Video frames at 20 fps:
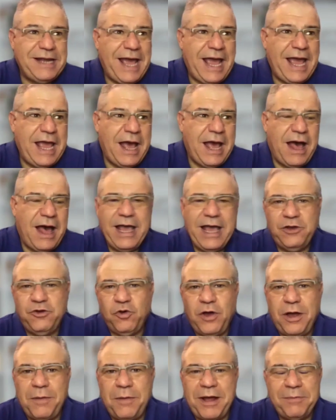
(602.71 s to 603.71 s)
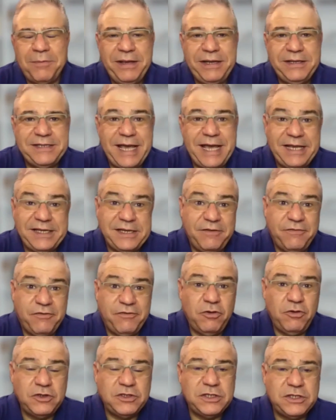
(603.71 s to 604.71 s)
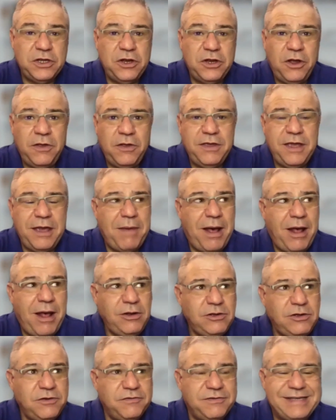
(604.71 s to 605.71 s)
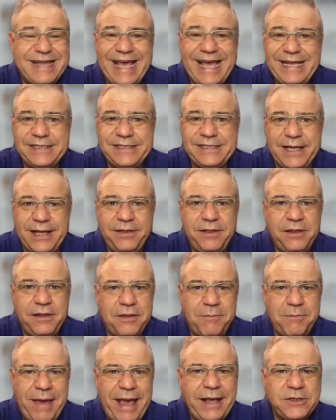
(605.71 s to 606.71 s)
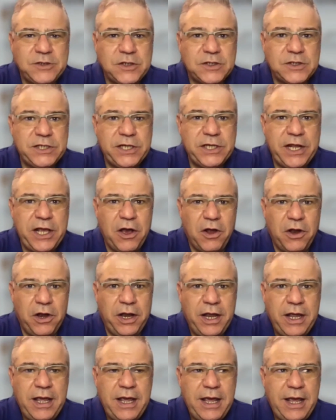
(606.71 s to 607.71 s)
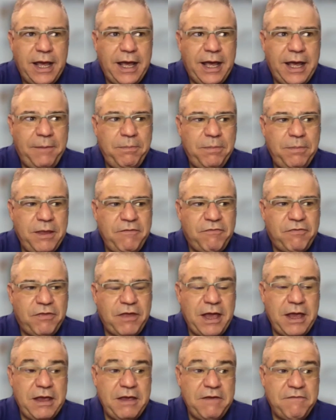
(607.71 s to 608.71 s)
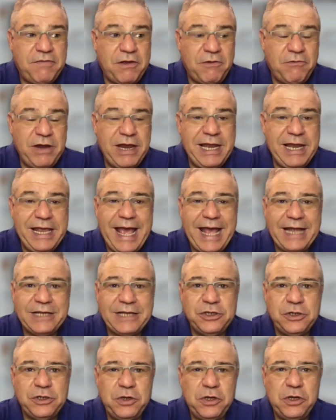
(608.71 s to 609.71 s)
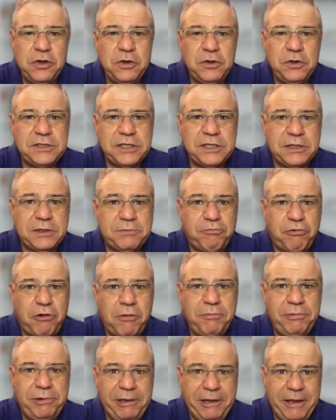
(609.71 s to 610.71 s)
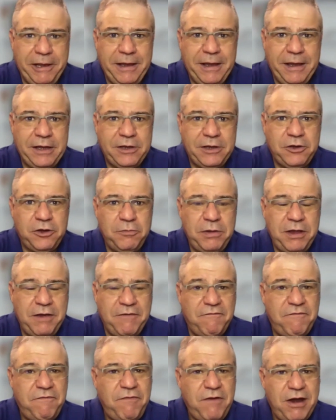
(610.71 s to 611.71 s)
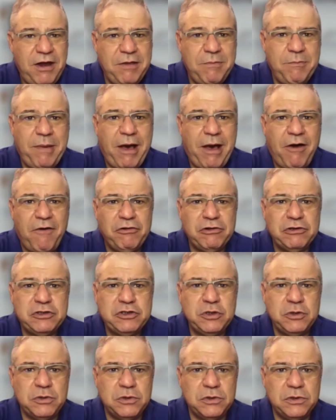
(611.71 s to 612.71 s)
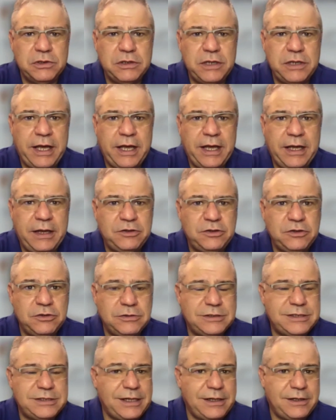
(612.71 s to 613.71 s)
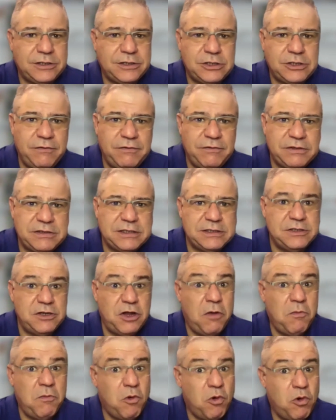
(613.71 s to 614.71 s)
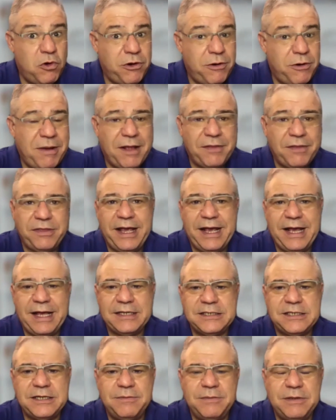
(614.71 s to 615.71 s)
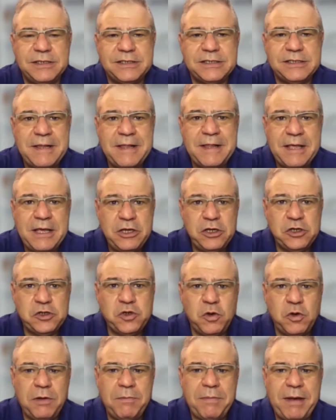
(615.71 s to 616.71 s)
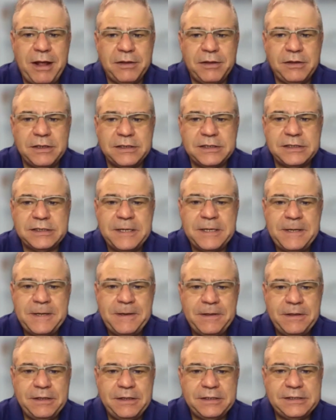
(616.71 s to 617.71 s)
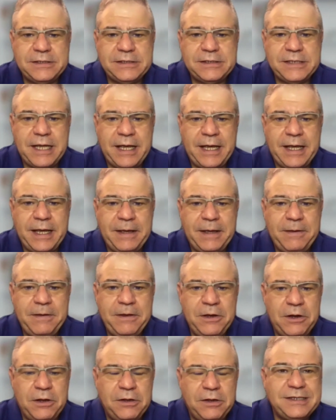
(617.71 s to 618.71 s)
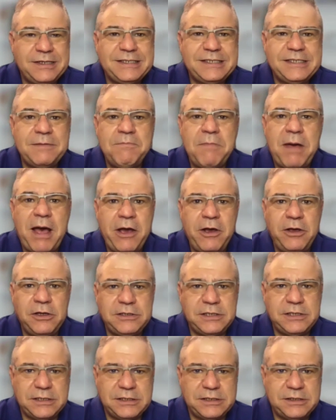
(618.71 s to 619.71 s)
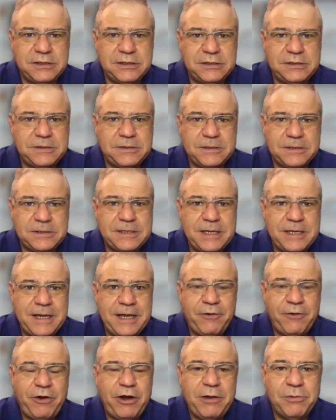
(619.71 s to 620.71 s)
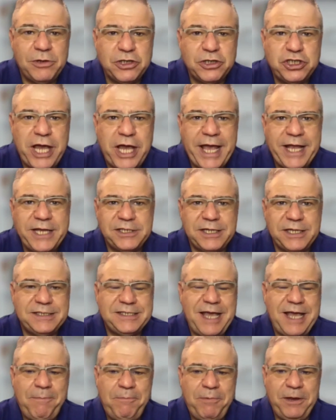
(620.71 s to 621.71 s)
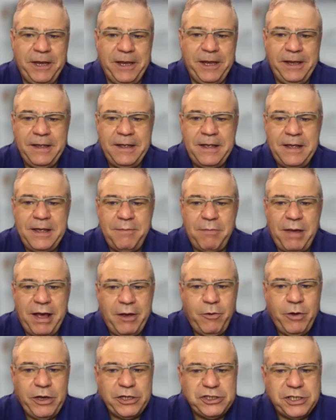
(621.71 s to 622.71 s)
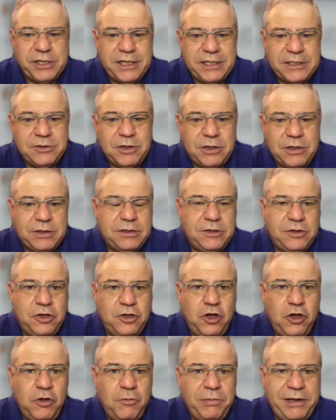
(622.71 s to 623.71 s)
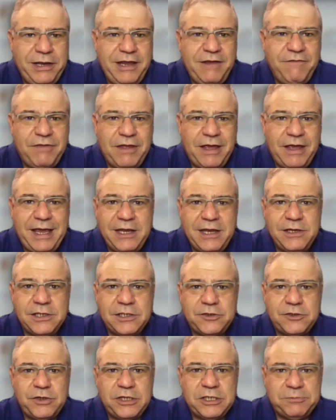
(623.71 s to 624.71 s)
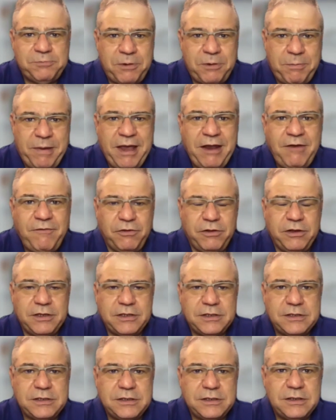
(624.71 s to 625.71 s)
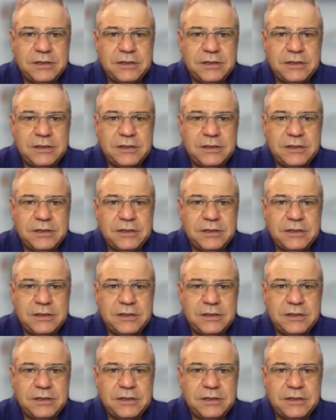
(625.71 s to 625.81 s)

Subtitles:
AI, you talk about big data, and of course, you know, the amount of data that the banks are sitting on, if they really had to use it properly, it could be a very powerful tool to sell services, know more about their customers. You talk about this symbiosis, this incredible change that's happening. My question is, do you believe the industry is prepared for this?